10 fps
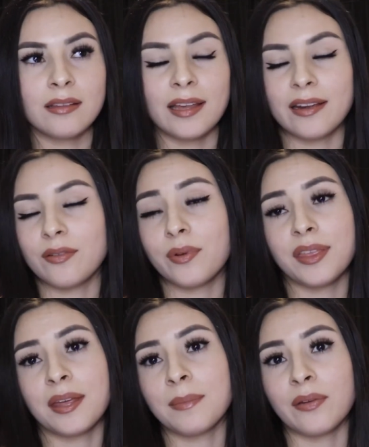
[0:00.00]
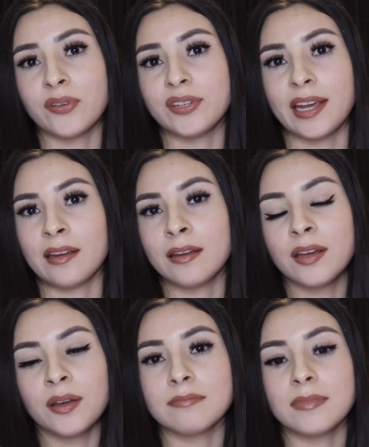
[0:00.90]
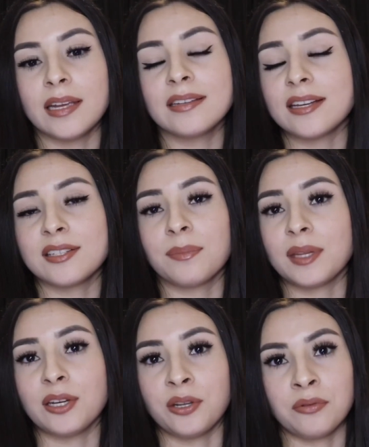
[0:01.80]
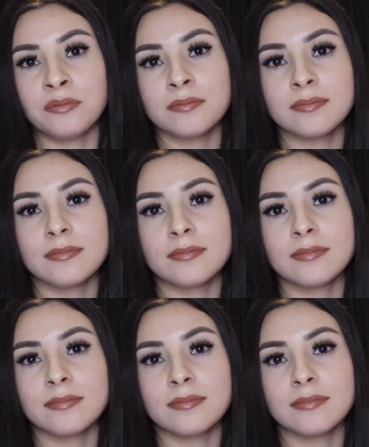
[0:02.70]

Like with him, every day he does something new.